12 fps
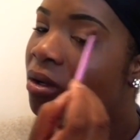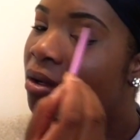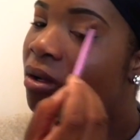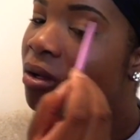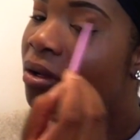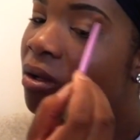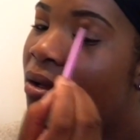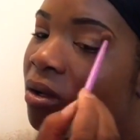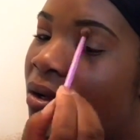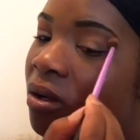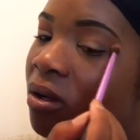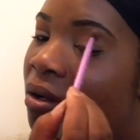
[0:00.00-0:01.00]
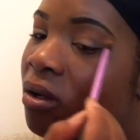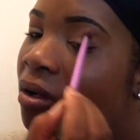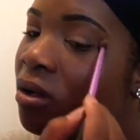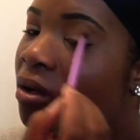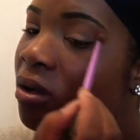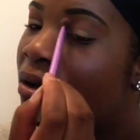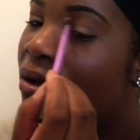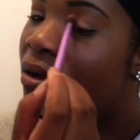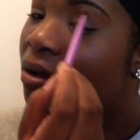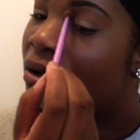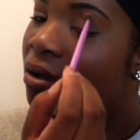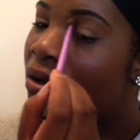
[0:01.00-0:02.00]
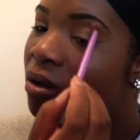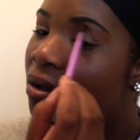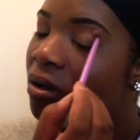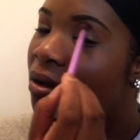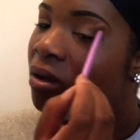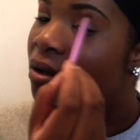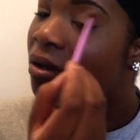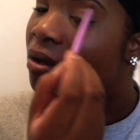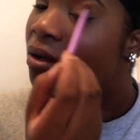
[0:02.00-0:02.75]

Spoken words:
till it's where you want it to be at. Okay.